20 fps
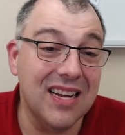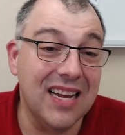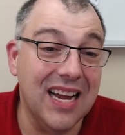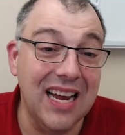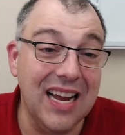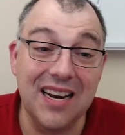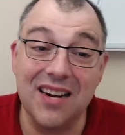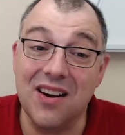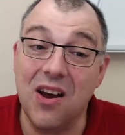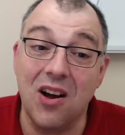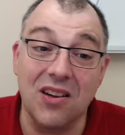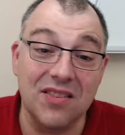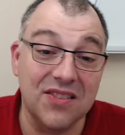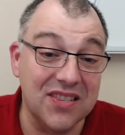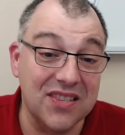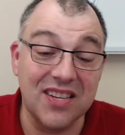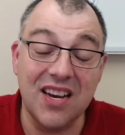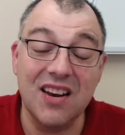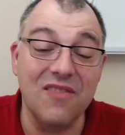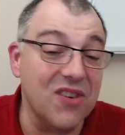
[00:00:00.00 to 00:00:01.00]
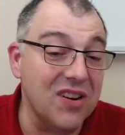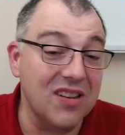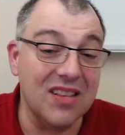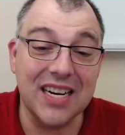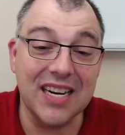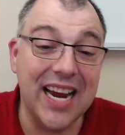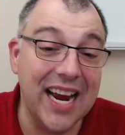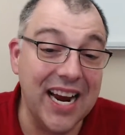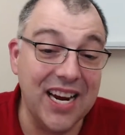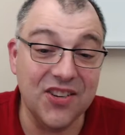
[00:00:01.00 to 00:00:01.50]
And on several
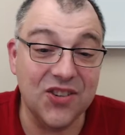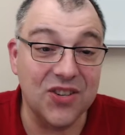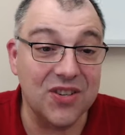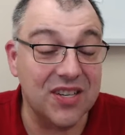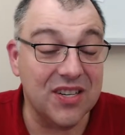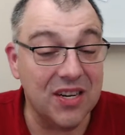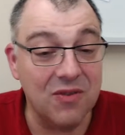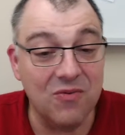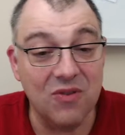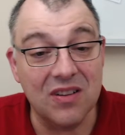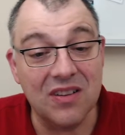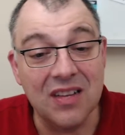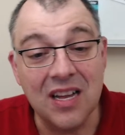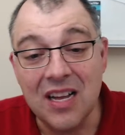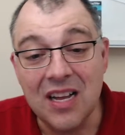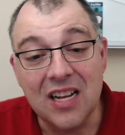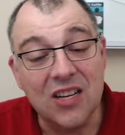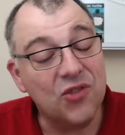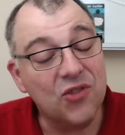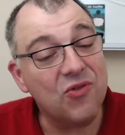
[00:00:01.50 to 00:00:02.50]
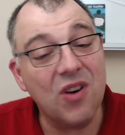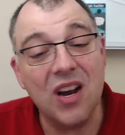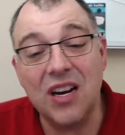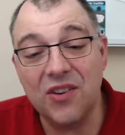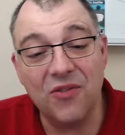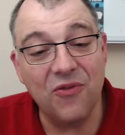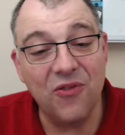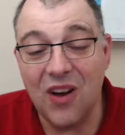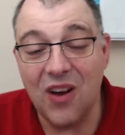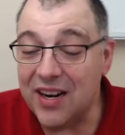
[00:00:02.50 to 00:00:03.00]
occasions, he will trying
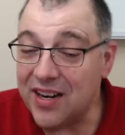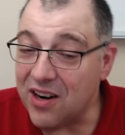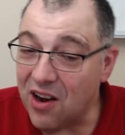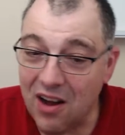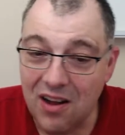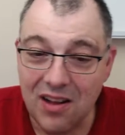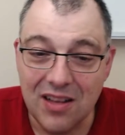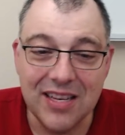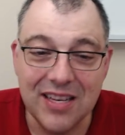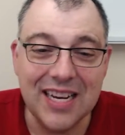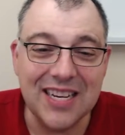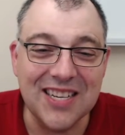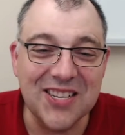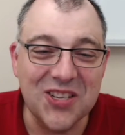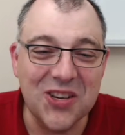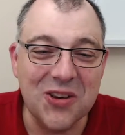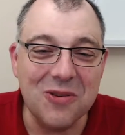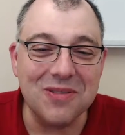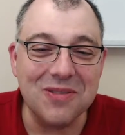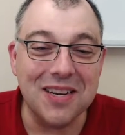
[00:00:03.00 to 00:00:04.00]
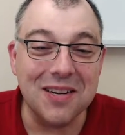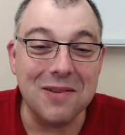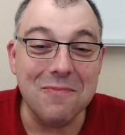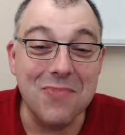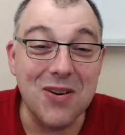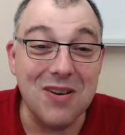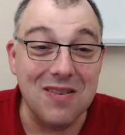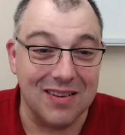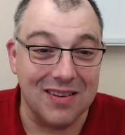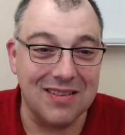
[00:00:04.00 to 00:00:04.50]
to find all the excuse in the
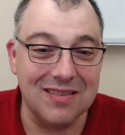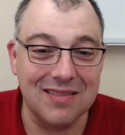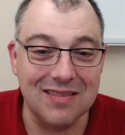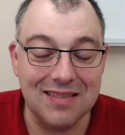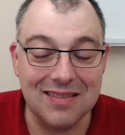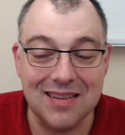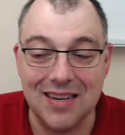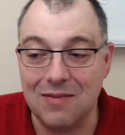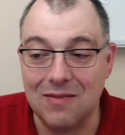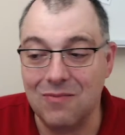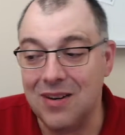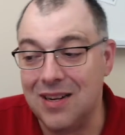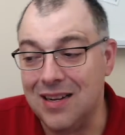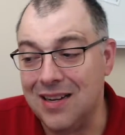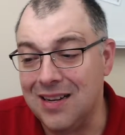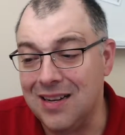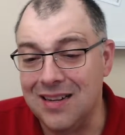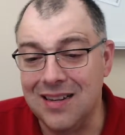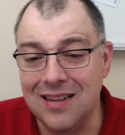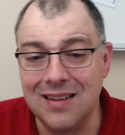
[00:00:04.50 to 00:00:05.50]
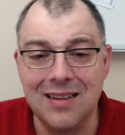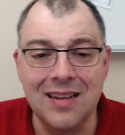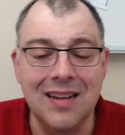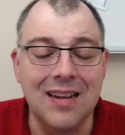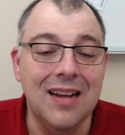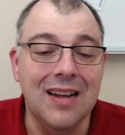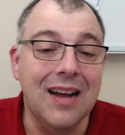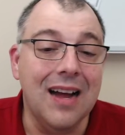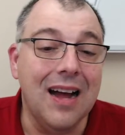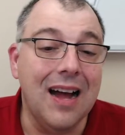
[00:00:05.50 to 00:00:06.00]
book. He said, "Well,
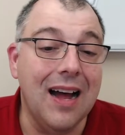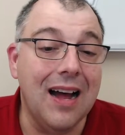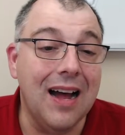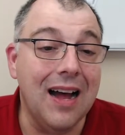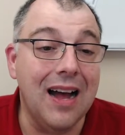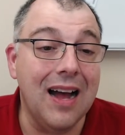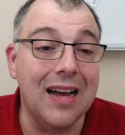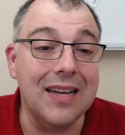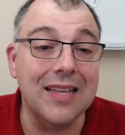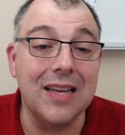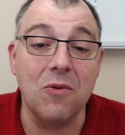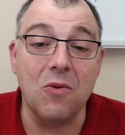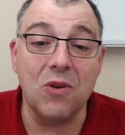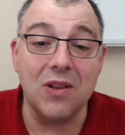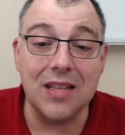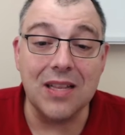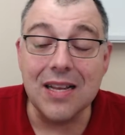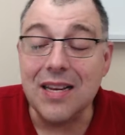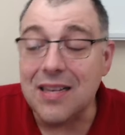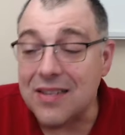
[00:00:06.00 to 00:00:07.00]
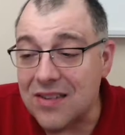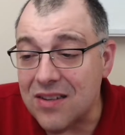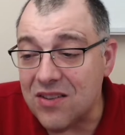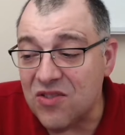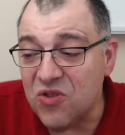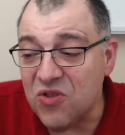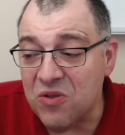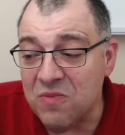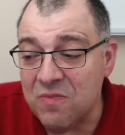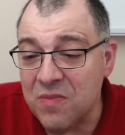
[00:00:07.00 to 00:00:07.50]
uh, they won't
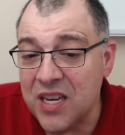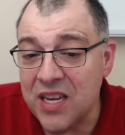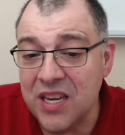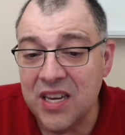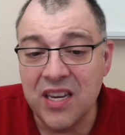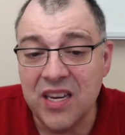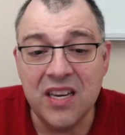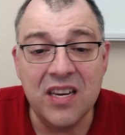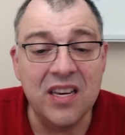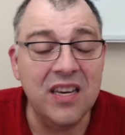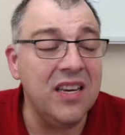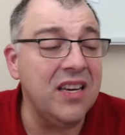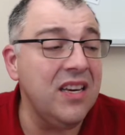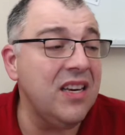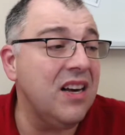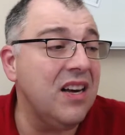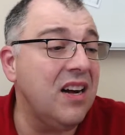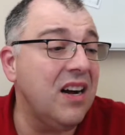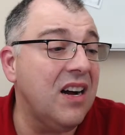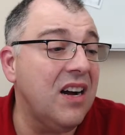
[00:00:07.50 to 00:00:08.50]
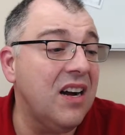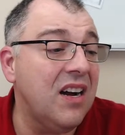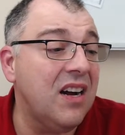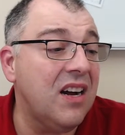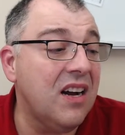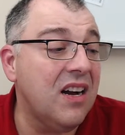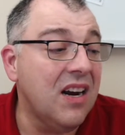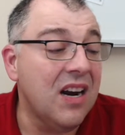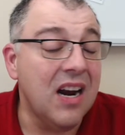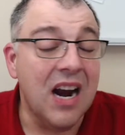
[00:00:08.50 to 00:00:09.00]
listen to me.
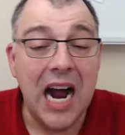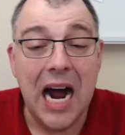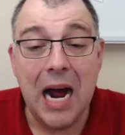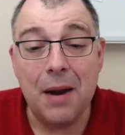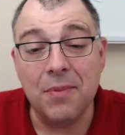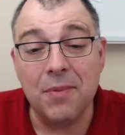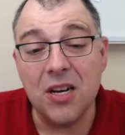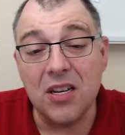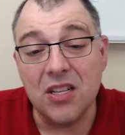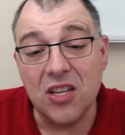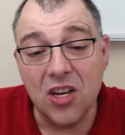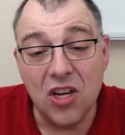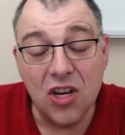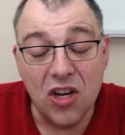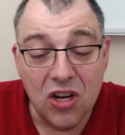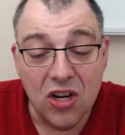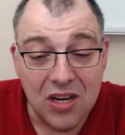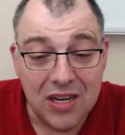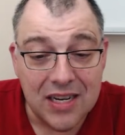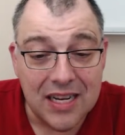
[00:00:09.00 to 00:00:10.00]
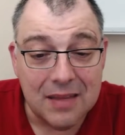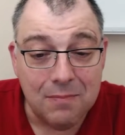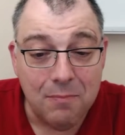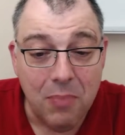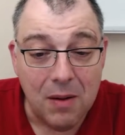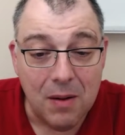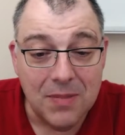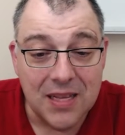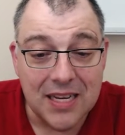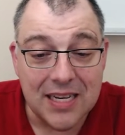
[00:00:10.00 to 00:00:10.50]
Uh, I'm not good at
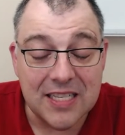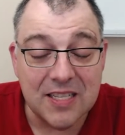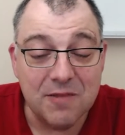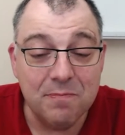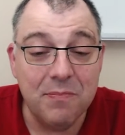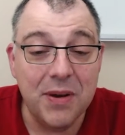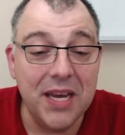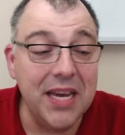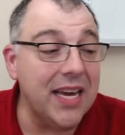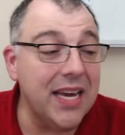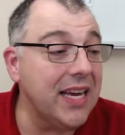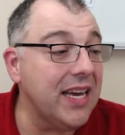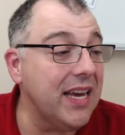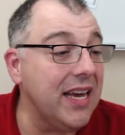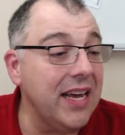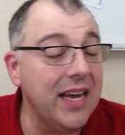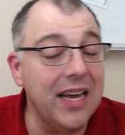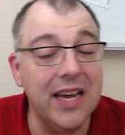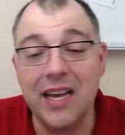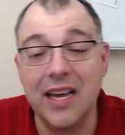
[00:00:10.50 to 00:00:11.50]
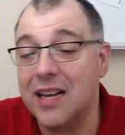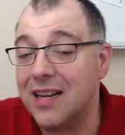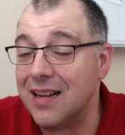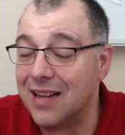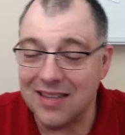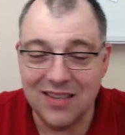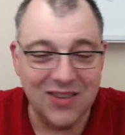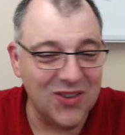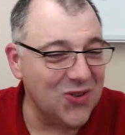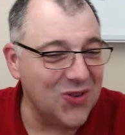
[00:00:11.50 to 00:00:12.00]
public speaking,
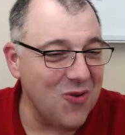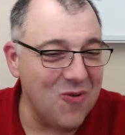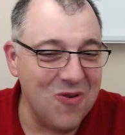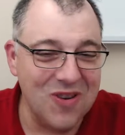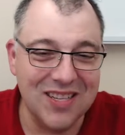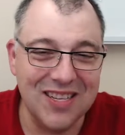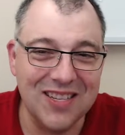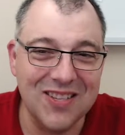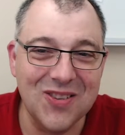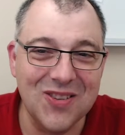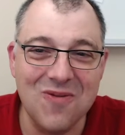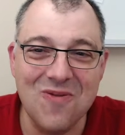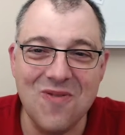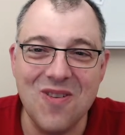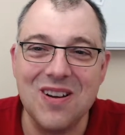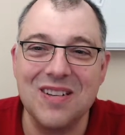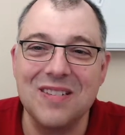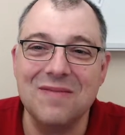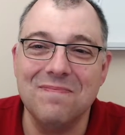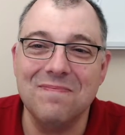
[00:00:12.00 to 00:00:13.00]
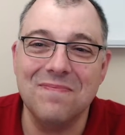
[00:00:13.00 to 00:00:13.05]
and so on and so on."